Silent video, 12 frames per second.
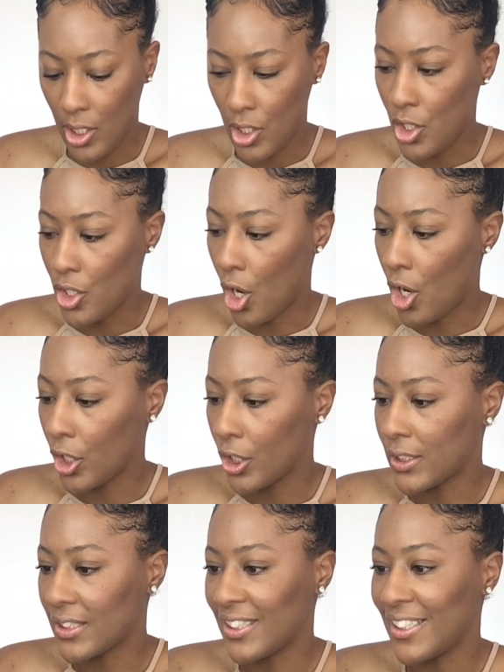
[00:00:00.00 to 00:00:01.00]
Nars
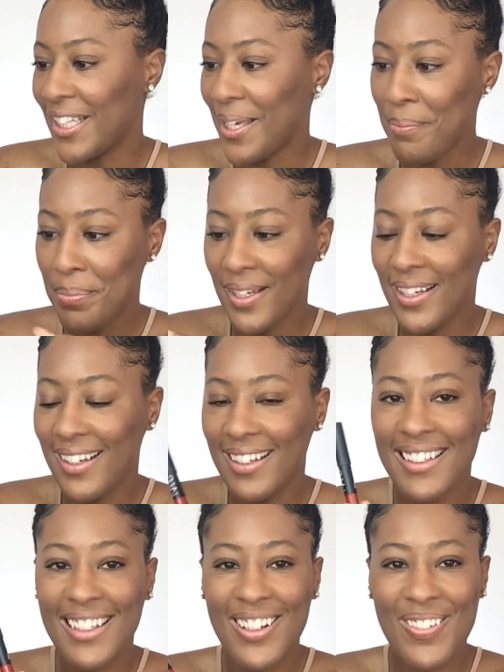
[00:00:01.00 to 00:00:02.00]
Lip
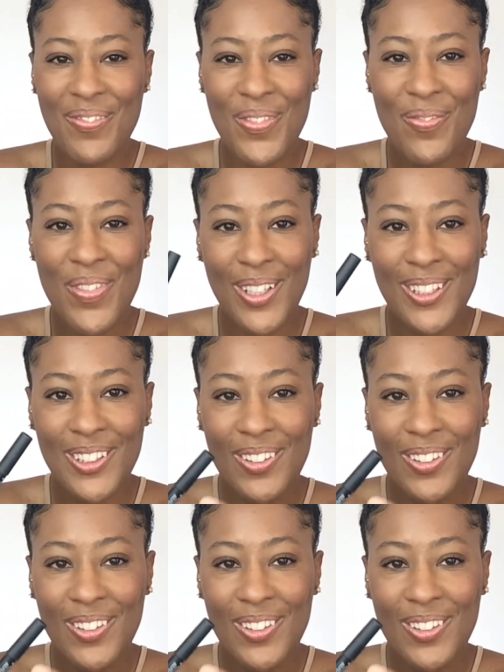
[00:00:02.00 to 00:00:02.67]
Pencil.